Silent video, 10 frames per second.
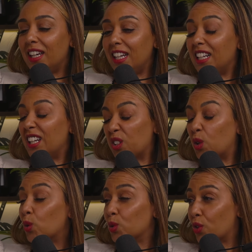Ealing
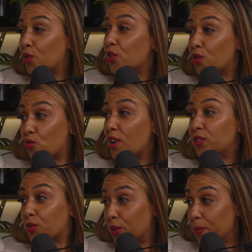called the
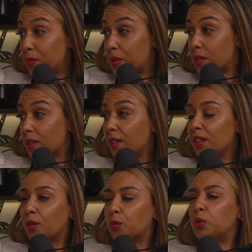Red Rooms, okay.
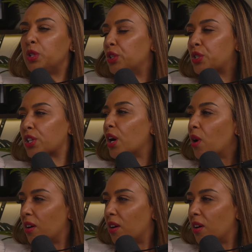where we used to go